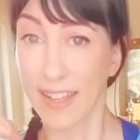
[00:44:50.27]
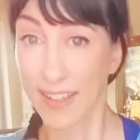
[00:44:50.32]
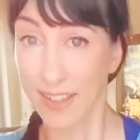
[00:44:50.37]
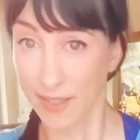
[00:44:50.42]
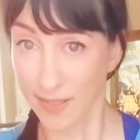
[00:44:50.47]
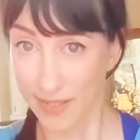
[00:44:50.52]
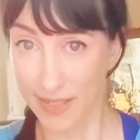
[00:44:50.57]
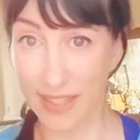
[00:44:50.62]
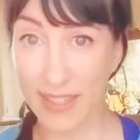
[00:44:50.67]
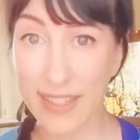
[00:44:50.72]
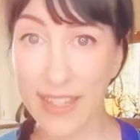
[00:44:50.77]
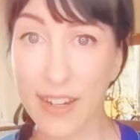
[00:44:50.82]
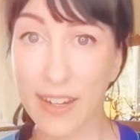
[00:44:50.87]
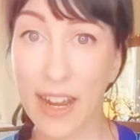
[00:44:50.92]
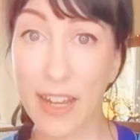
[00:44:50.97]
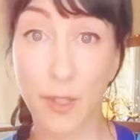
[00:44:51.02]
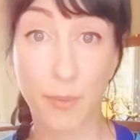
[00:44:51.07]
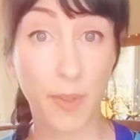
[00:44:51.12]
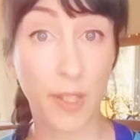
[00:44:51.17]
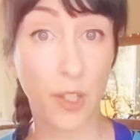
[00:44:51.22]
This year has
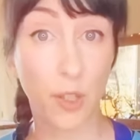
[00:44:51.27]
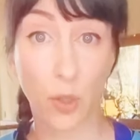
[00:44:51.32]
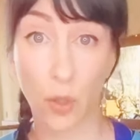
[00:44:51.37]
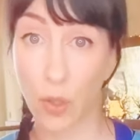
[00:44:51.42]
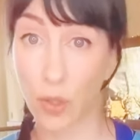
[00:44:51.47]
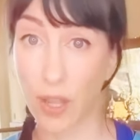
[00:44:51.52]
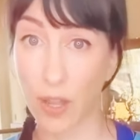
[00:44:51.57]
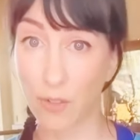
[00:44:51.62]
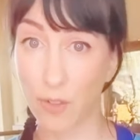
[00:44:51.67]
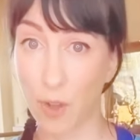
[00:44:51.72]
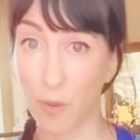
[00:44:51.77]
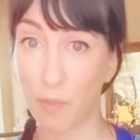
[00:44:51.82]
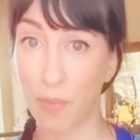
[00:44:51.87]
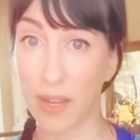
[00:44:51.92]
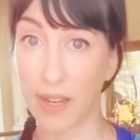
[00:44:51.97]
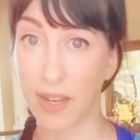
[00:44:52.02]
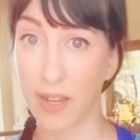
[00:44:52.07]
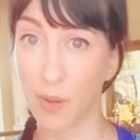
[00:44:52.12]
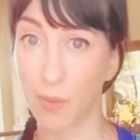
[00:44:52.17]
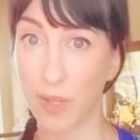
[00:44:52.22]
been sold out
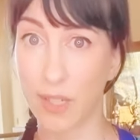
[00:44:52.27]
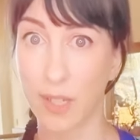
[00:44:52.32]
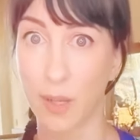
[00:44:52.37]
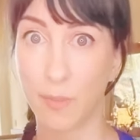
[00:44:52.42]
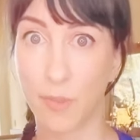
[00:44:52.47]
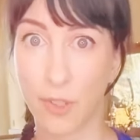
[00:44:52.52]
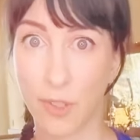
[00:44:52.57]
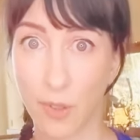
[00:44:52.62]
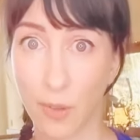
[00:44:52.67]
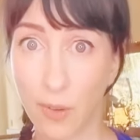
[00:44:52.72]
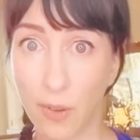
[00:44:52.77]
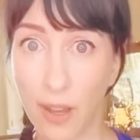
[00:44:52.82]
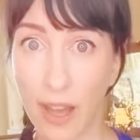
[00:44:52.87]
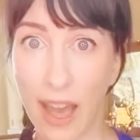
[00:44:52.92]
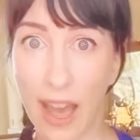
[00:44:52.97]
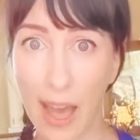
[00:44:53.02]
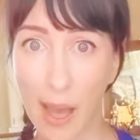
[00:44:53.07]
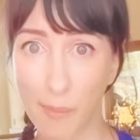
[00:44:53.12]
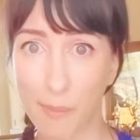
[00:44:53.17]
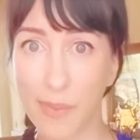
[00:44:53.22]
completely, which I'm so
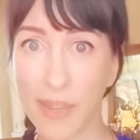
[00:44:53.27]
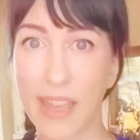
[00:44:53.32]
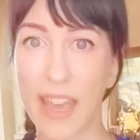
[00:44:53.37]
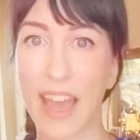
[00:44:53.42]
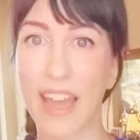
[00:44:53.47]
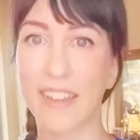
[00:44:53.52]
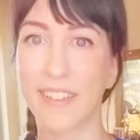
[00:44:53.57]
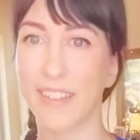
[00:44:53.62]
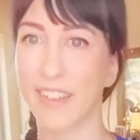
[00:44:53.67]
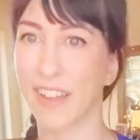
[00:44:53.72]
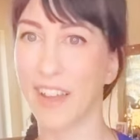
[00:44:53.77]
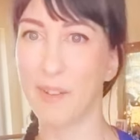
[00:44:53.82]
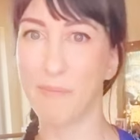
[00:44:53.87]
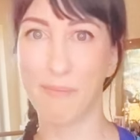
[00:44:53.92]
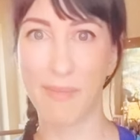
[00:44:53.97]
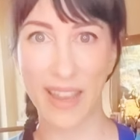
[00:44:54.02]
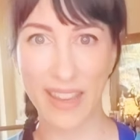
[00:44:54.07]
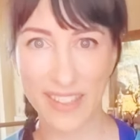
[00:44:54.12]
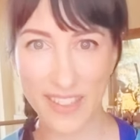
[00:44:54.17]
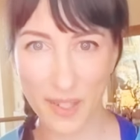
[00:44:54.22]
happy and
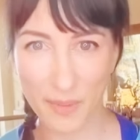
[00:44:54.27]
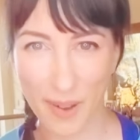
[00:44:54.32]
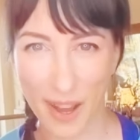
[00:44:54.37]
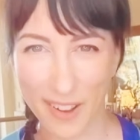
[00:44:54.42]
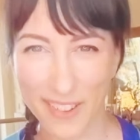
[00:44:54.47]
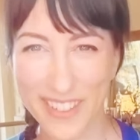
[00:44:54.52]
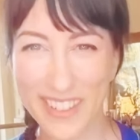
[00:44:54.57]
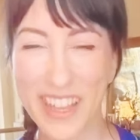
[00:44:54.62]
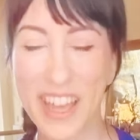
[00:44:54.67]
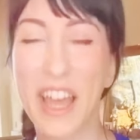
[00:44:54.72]
amazed about,